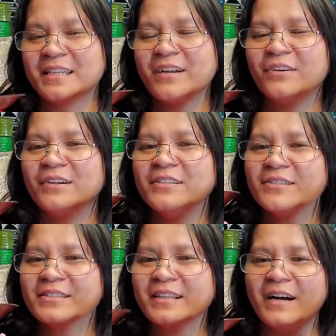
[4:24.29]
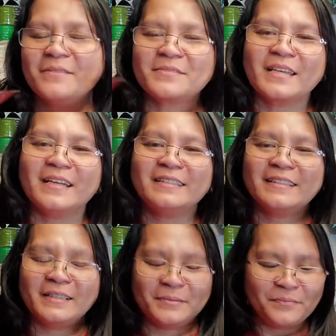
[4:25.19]
I, I use gloves and
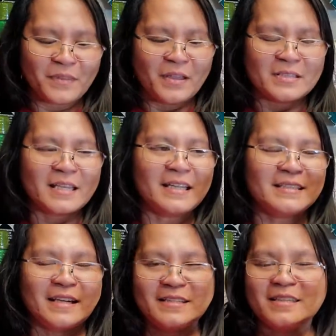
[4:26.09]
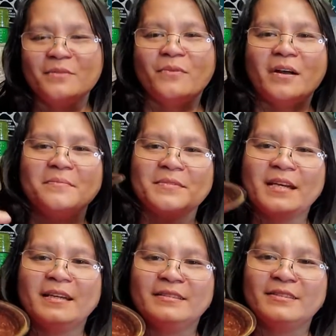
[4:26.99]
um, sanitizing wipes
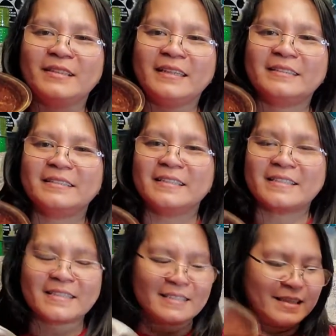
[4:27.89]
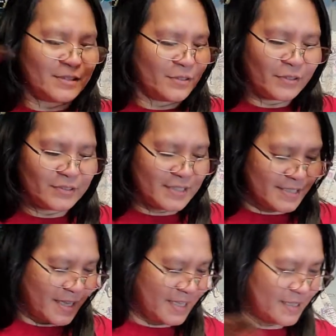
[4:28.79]
to clean this uh, all these
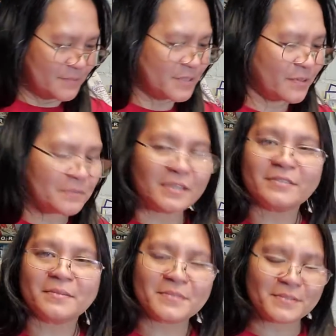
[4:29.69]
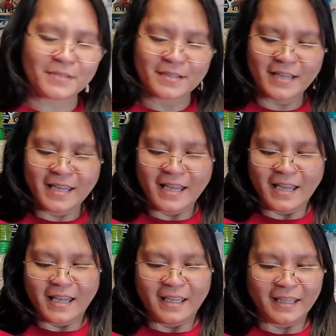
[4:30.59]
items from the thrift store
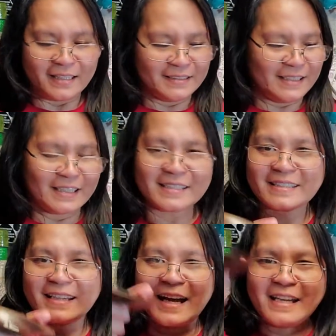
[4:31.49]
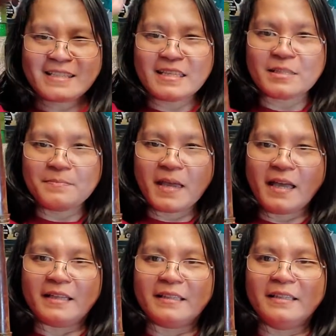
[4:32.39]
and yes guys it's
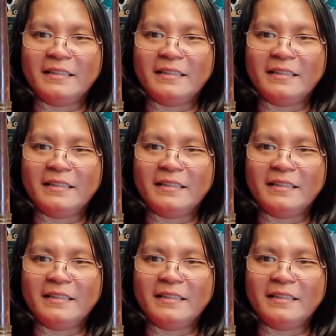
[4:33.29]
big